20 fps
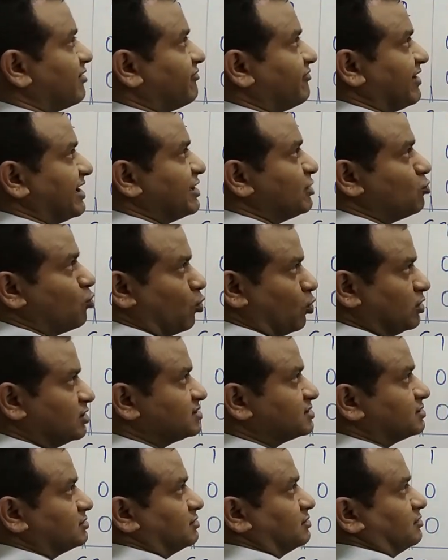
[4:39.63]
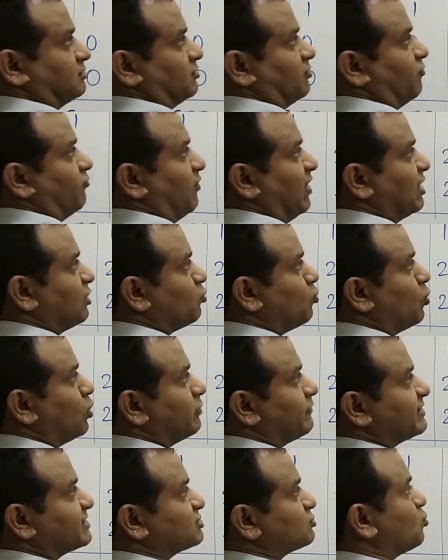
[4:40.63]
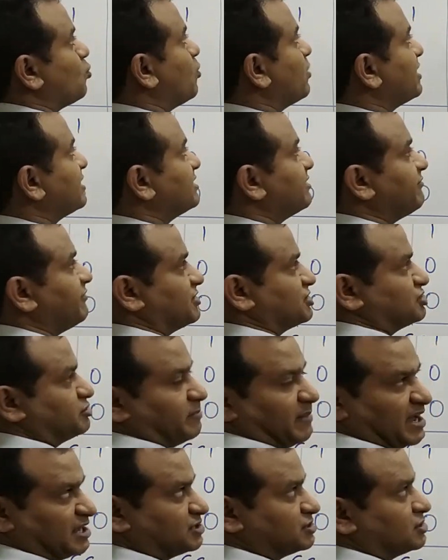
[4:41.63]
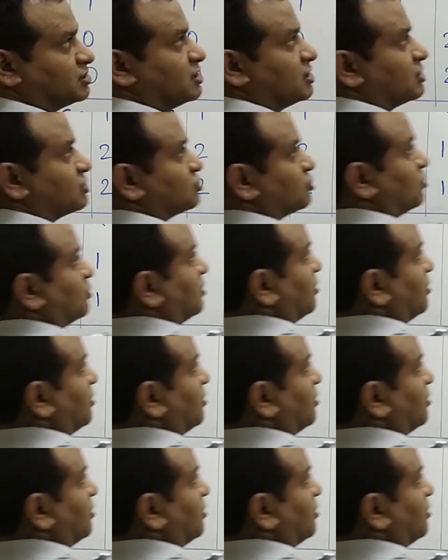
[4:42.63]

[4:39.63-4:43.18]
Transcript: of 5 goals. One goal was scored in the first match. So